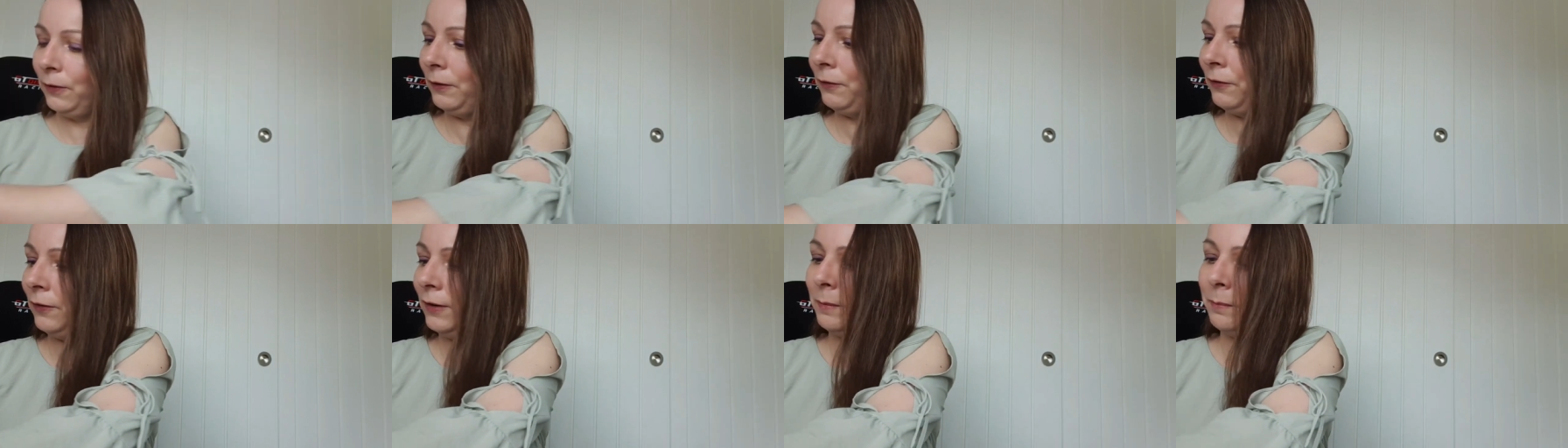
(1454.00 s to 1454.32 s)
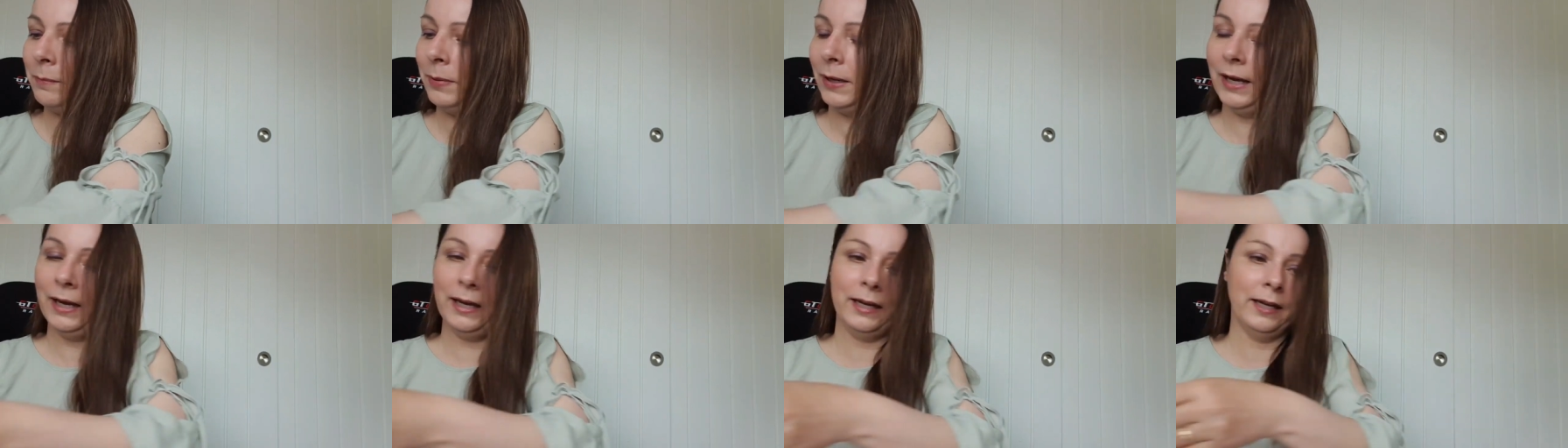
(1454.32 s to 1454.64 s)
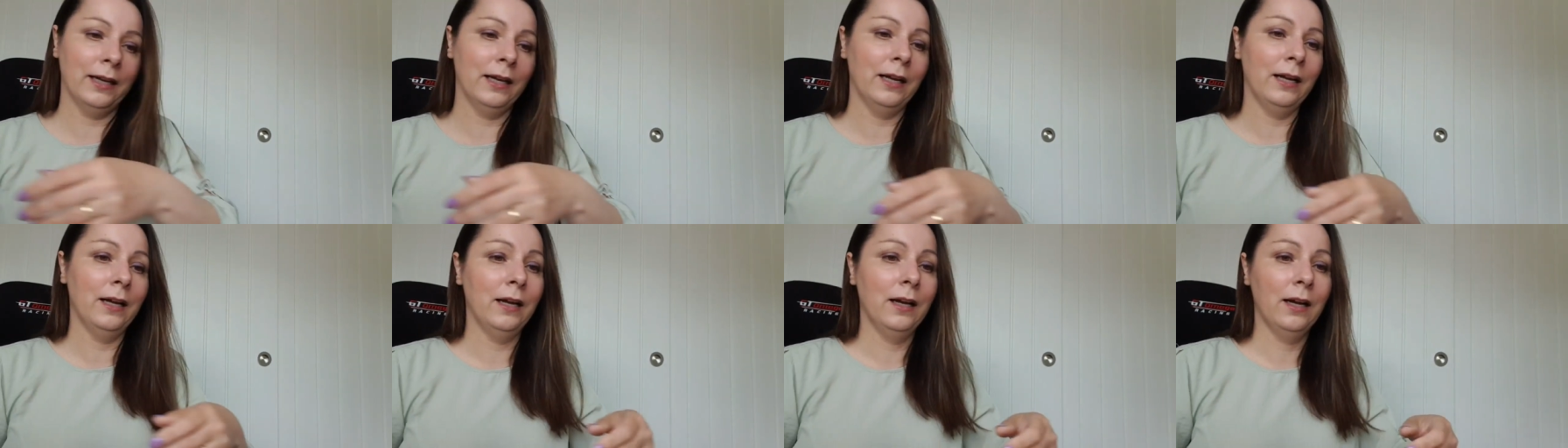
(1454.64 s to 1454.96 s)
50p
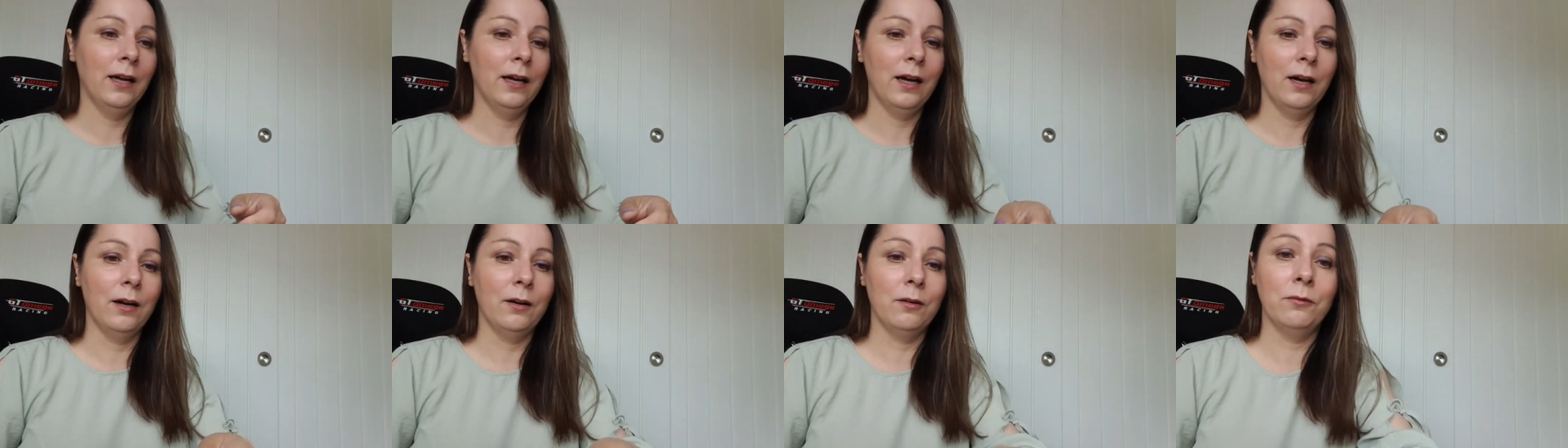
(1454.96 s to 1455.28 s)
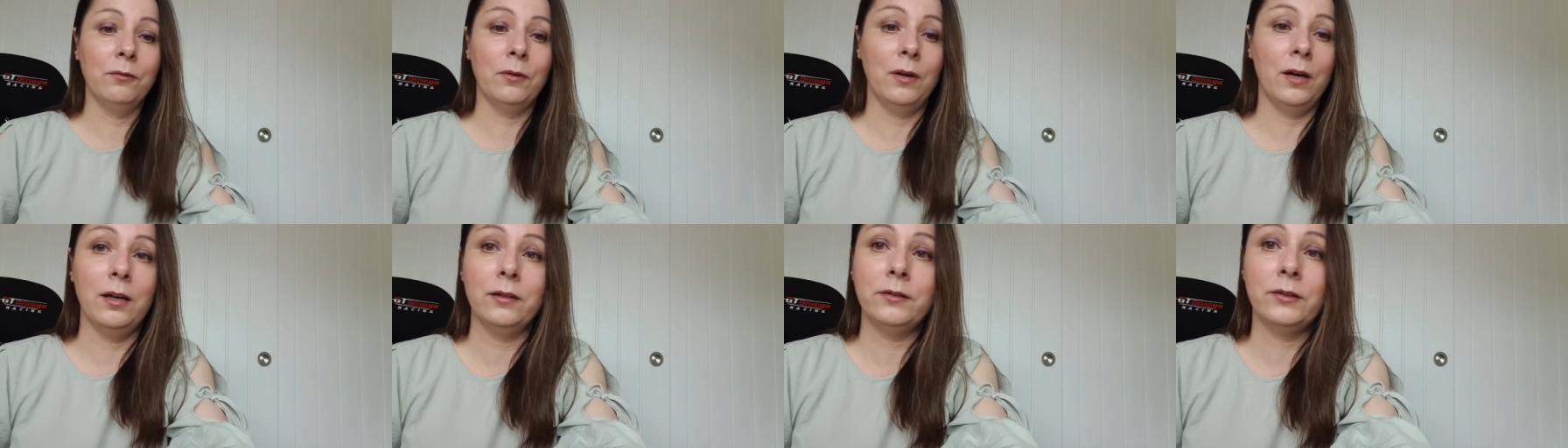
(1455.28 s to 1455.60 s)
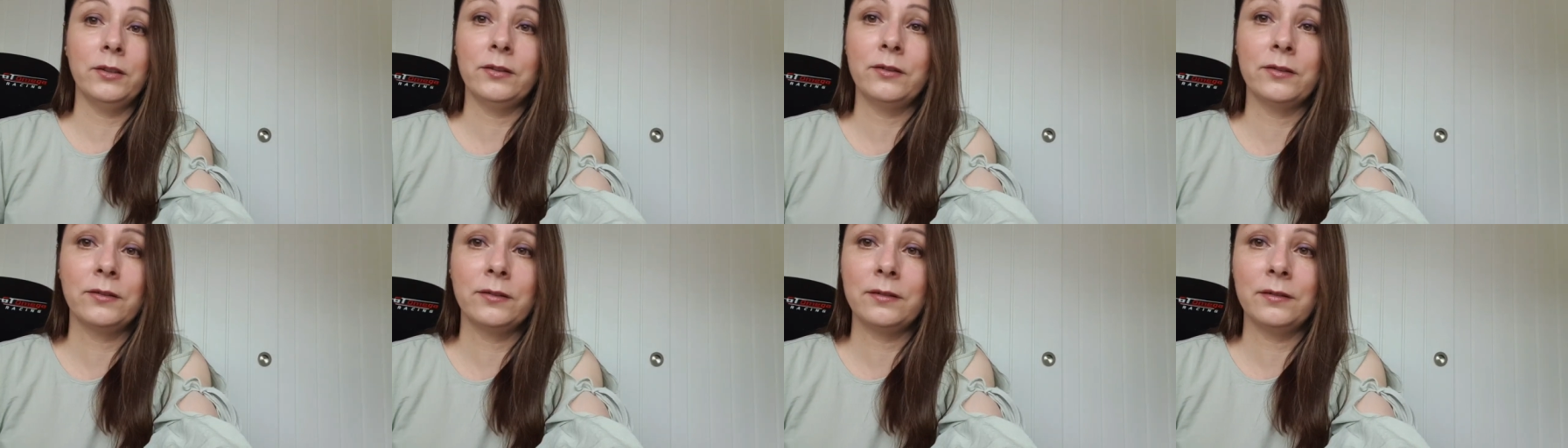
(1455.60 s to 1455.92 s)
I
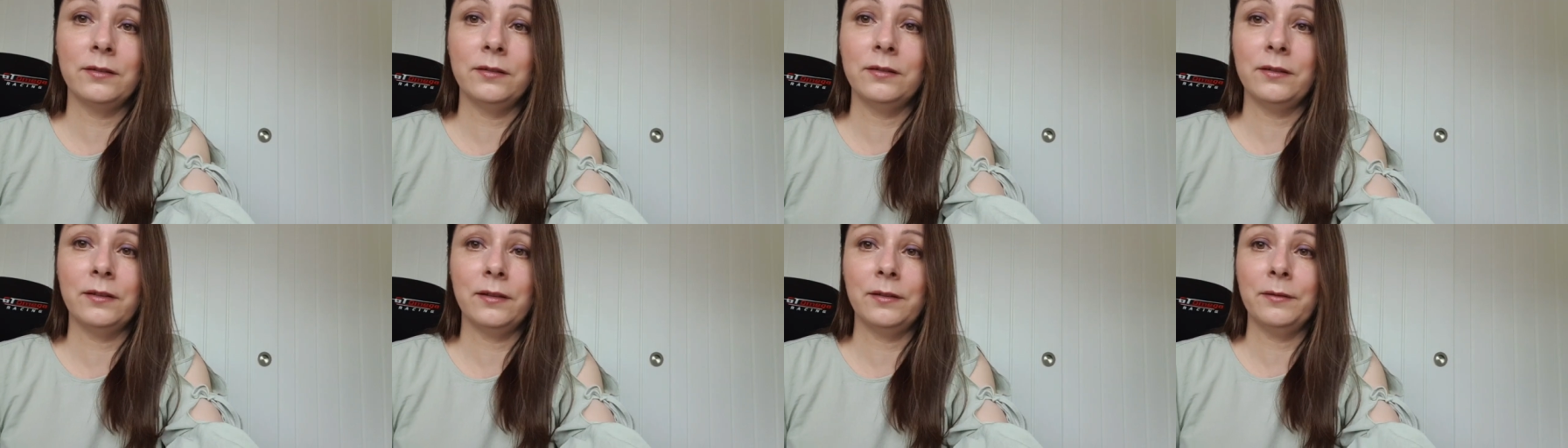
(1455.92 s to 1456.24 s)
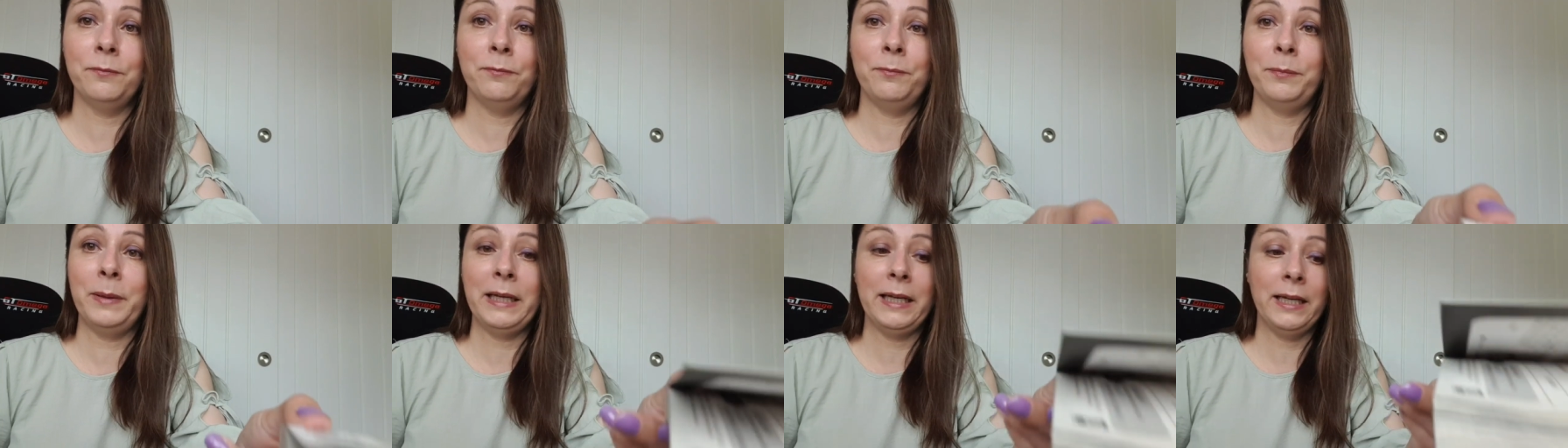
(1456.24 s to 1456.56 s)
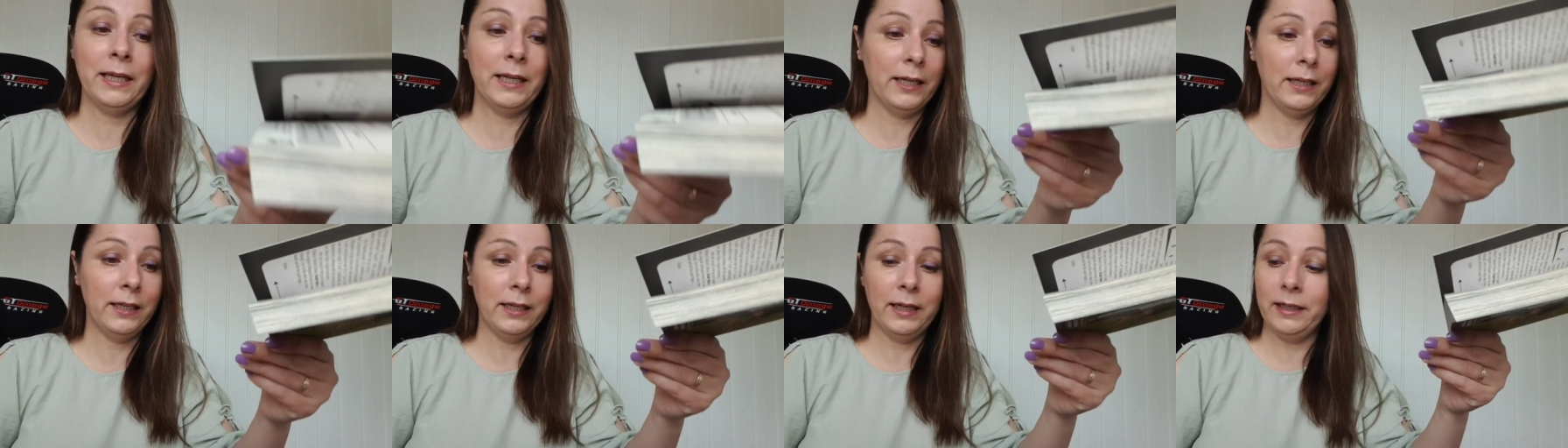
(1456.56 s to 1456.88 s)
just the
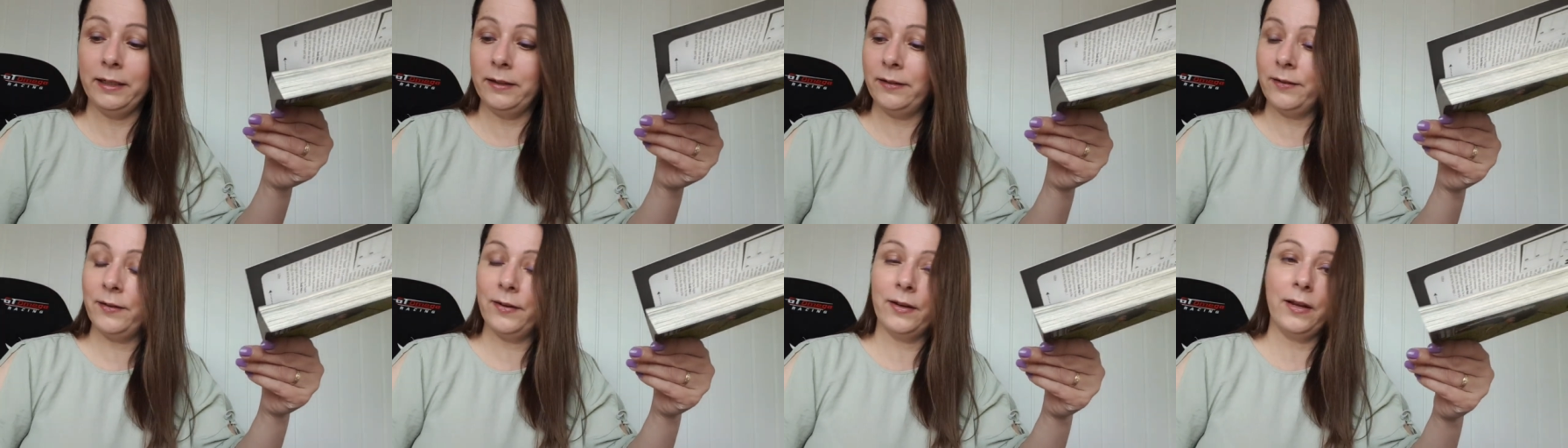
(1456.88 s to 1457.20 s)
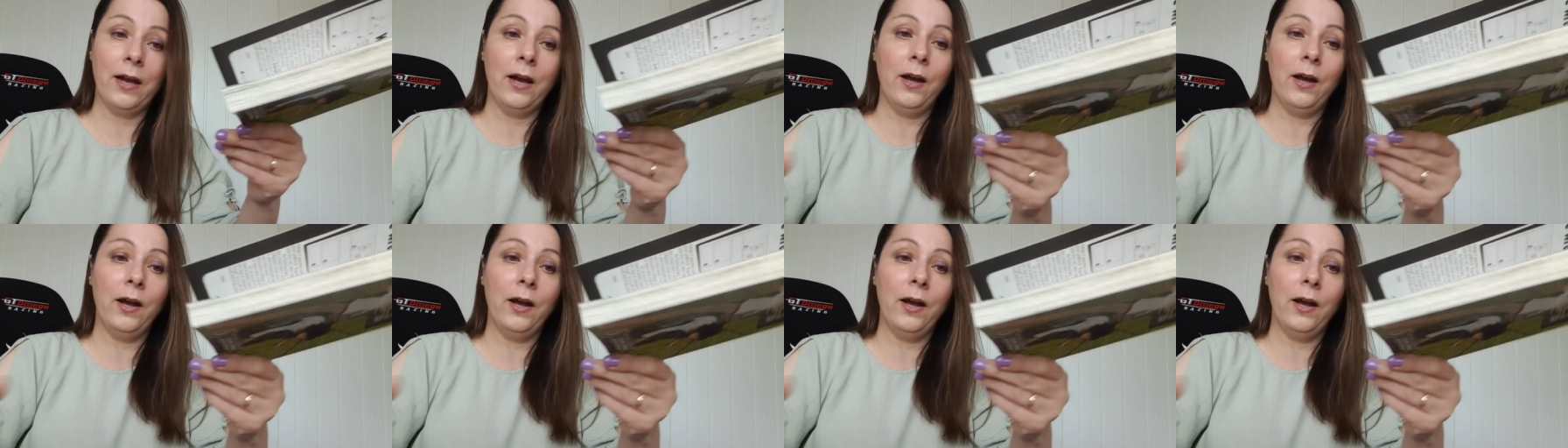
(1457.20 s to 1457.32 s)
binging needs to